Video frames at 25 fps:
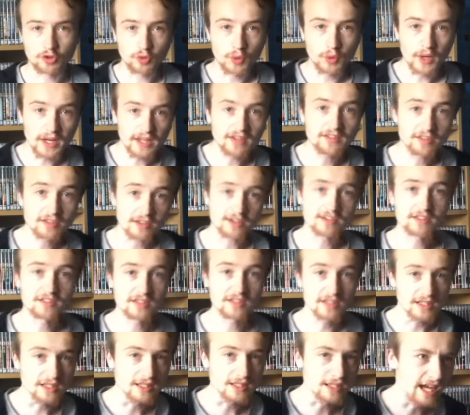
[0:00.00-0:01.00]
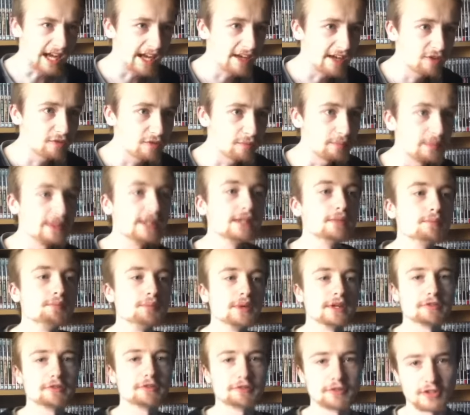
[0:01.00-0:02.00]
Now 2016 has been
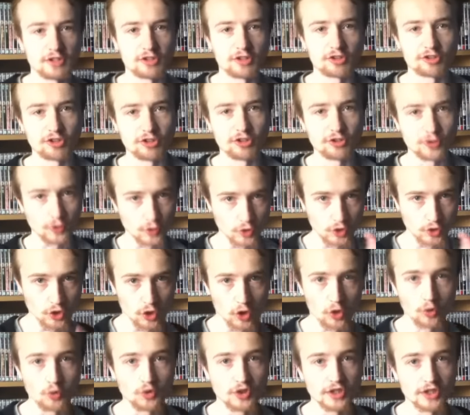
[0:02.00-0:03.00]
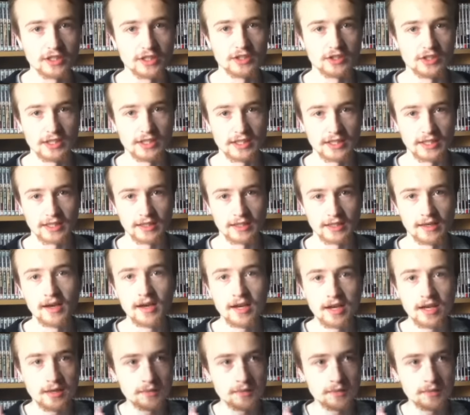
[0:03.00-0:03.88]
Big Finish's golden year,